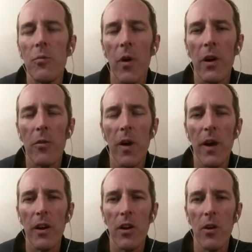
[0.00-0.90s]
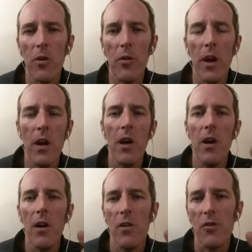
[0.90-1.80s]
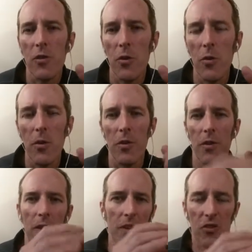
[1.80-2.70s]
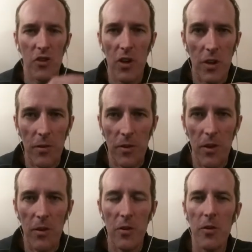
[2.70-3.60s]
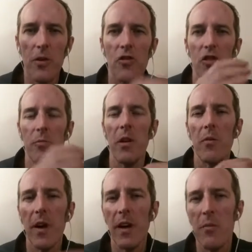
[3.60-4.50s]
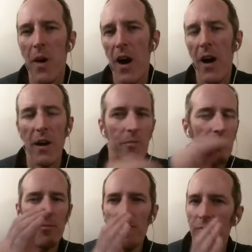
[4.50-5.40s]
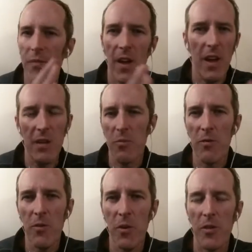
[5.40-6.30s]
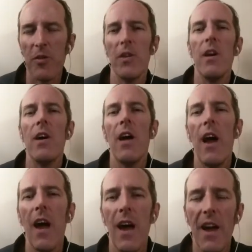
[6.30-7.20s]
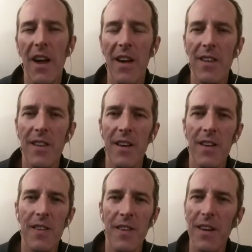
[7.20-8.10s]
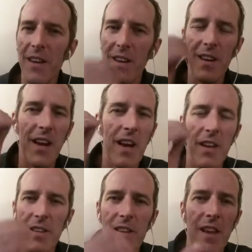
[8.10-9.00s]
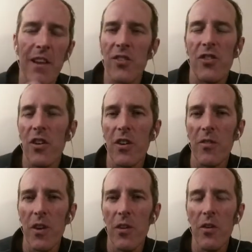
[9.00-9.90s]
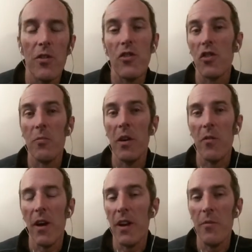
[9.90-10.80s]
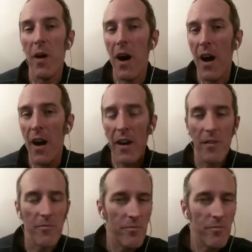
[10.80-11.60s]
while you're writing code. So this chunk of code should be ready by April 4th. And then the next chunk of code should be ready by